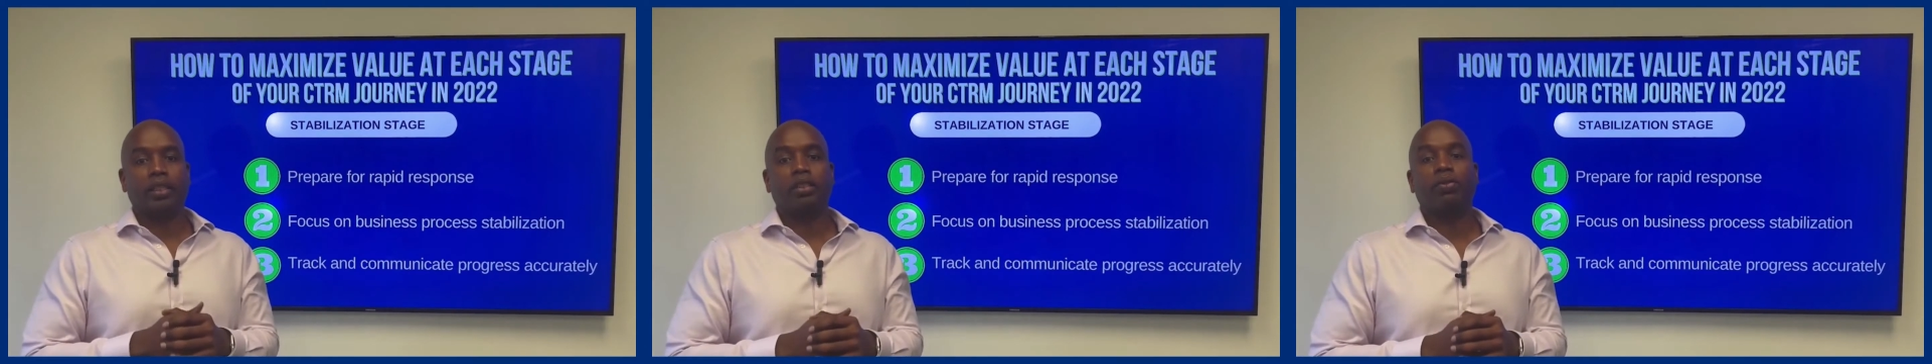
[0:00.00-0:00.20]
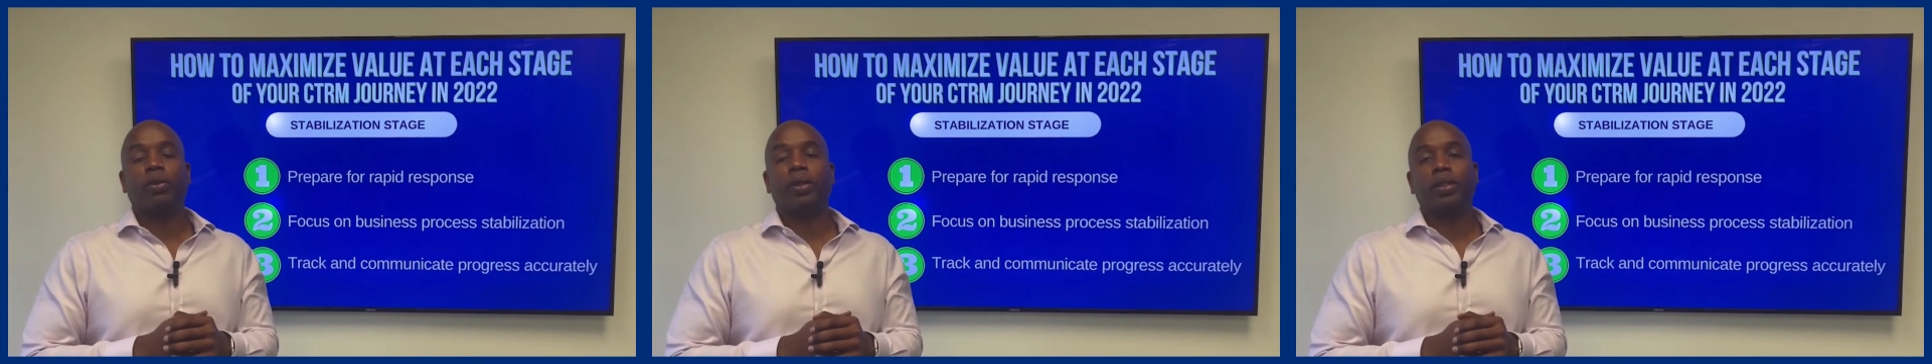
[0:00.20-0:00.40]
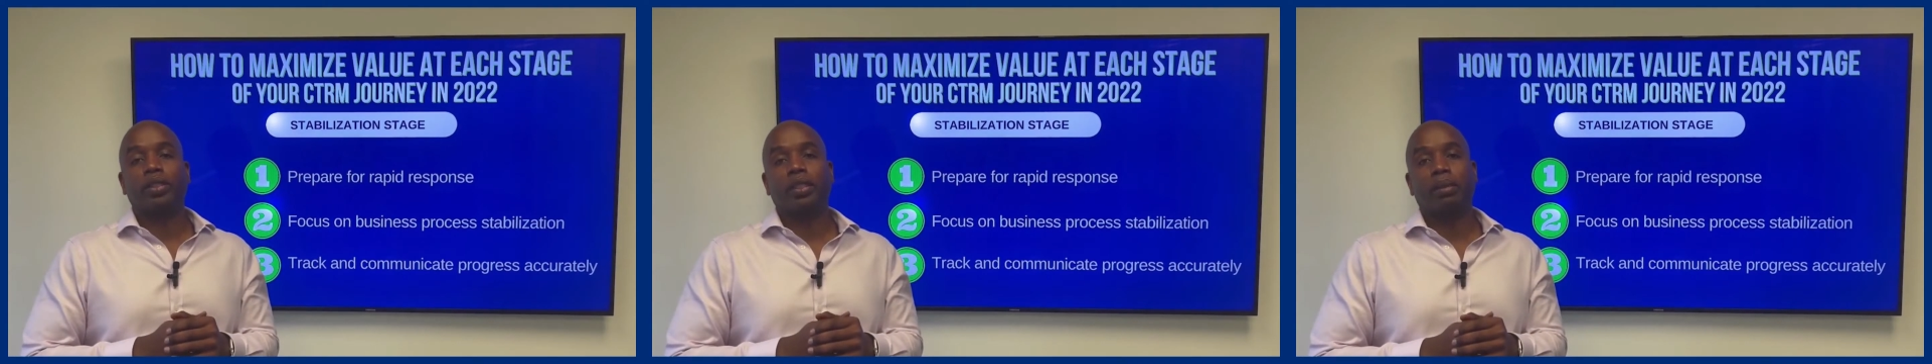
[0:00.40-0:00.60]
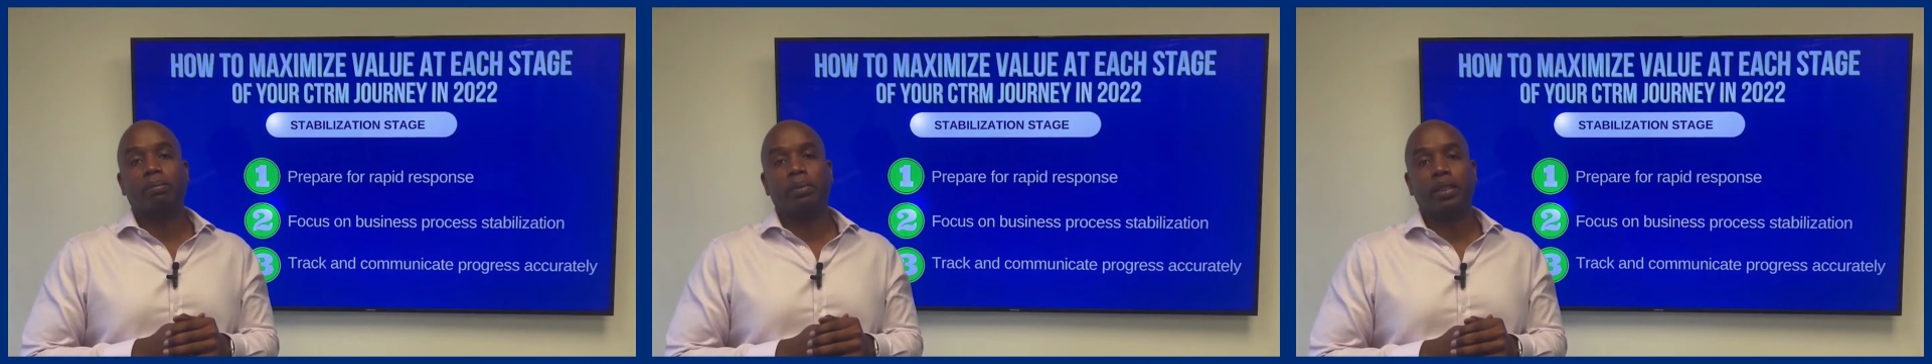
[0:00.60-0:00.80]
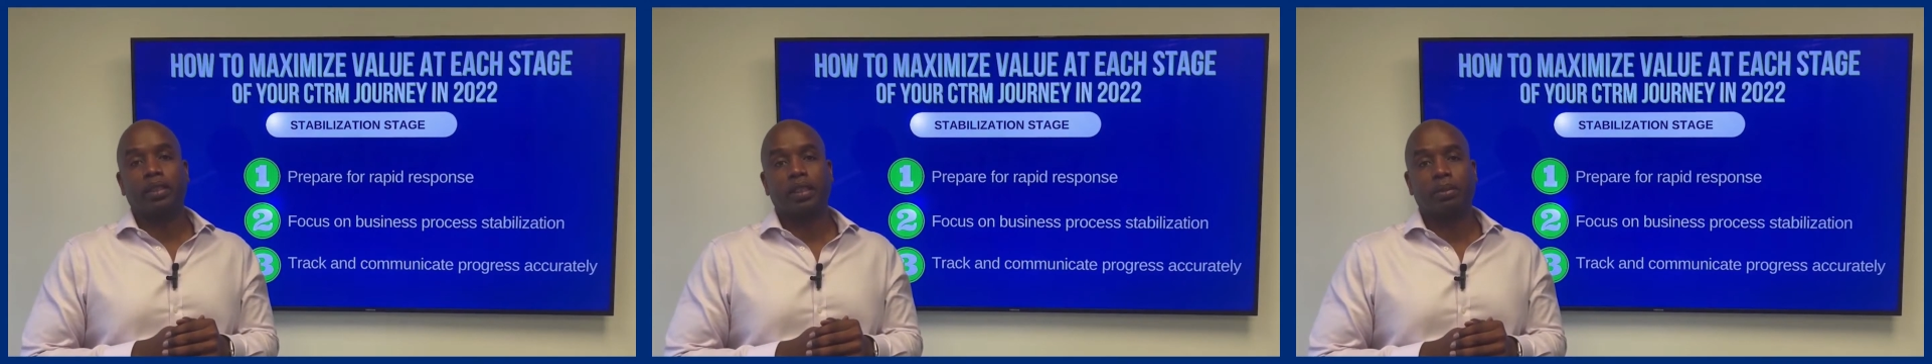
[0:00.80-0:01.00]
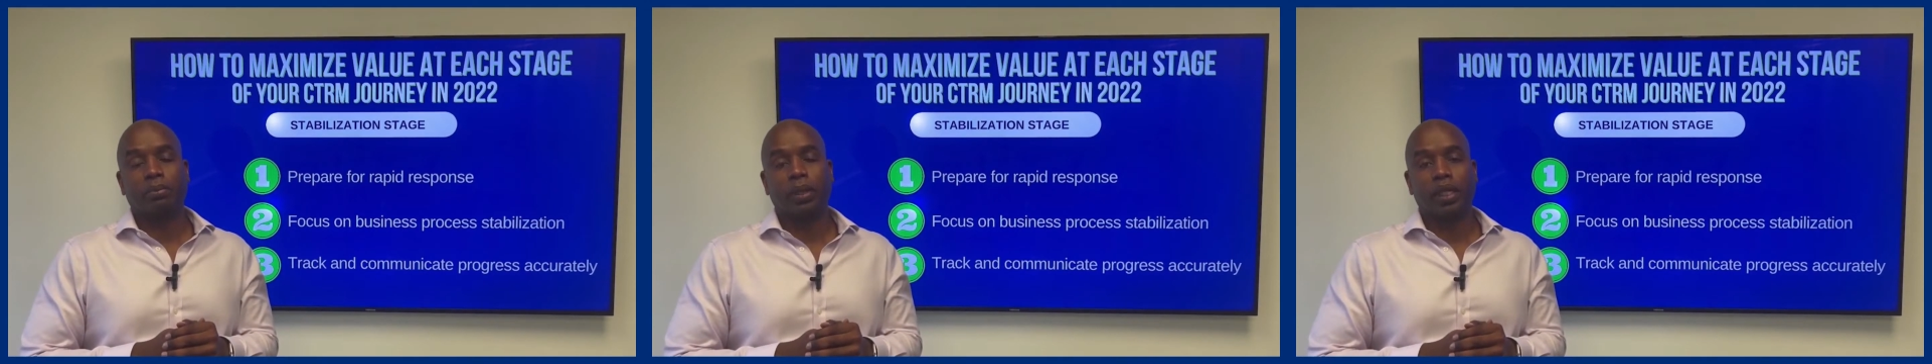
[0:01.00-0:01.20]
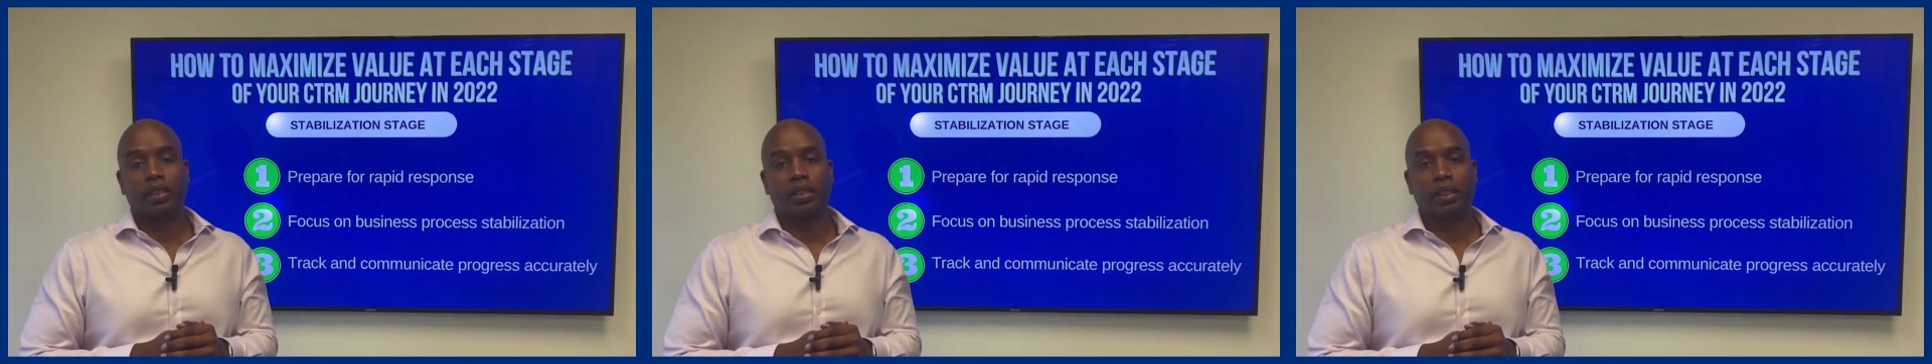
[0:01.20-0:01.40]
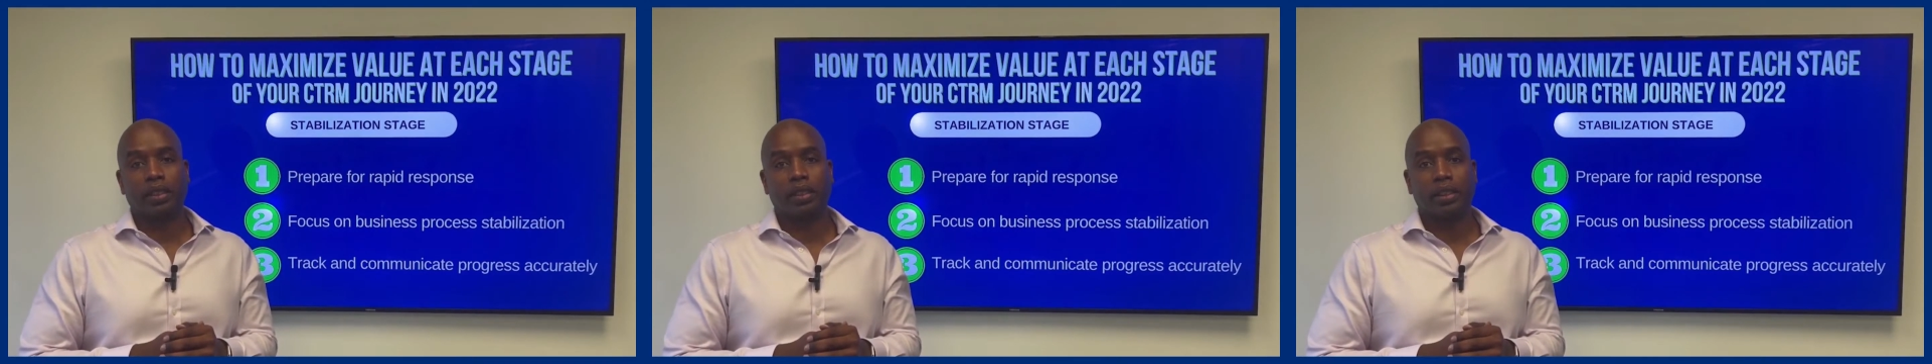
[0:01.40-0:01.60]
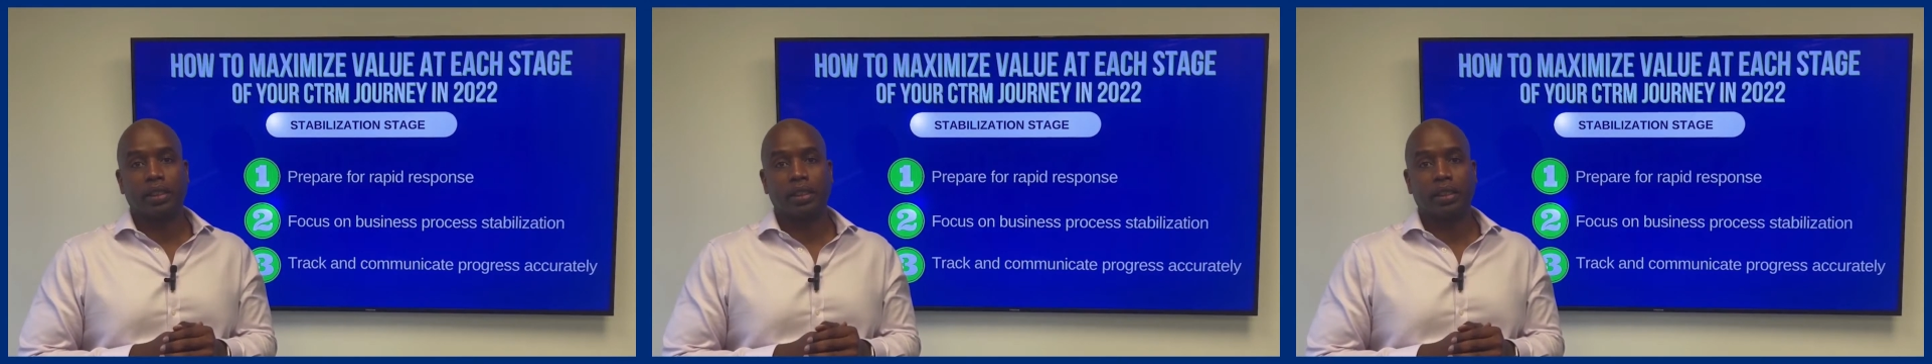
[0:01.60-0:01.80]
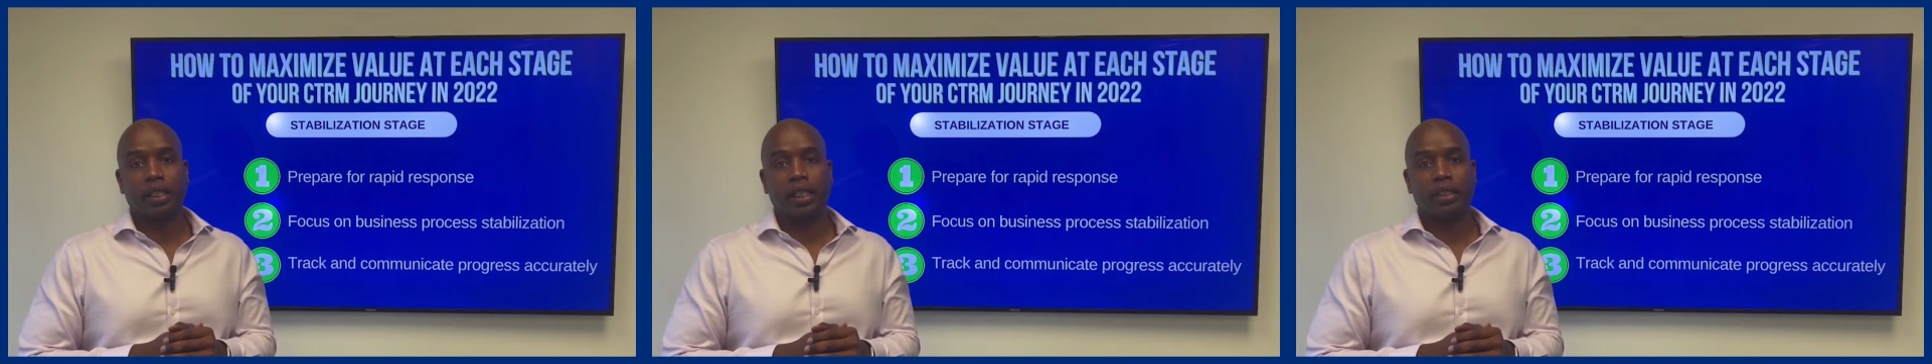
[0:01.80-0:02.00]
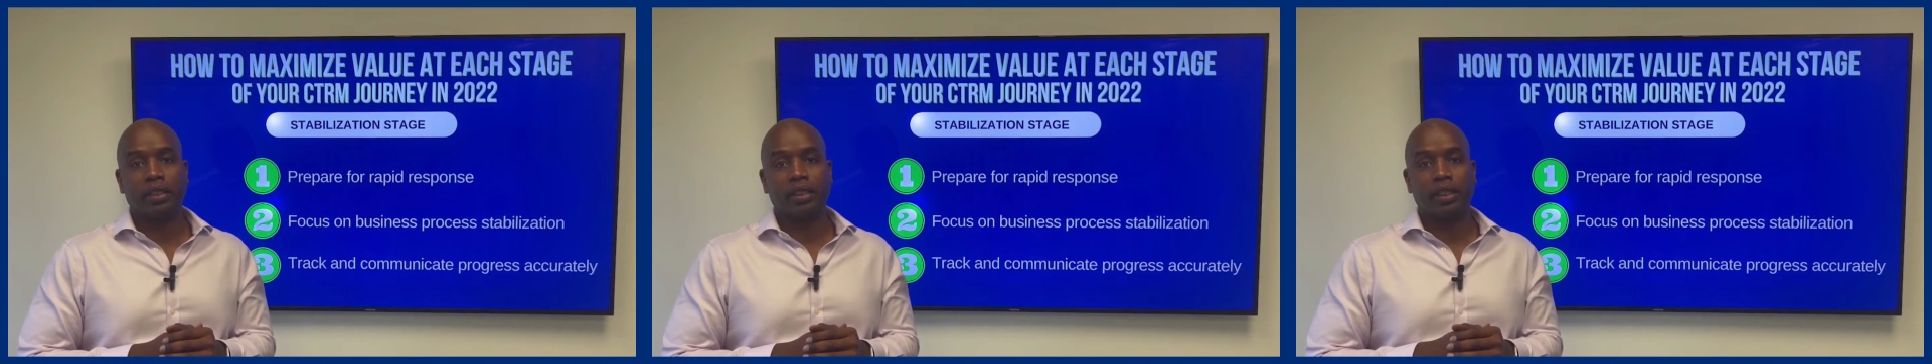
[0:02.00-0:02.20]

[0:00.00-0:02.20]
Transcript: it's focused on business process in this stage.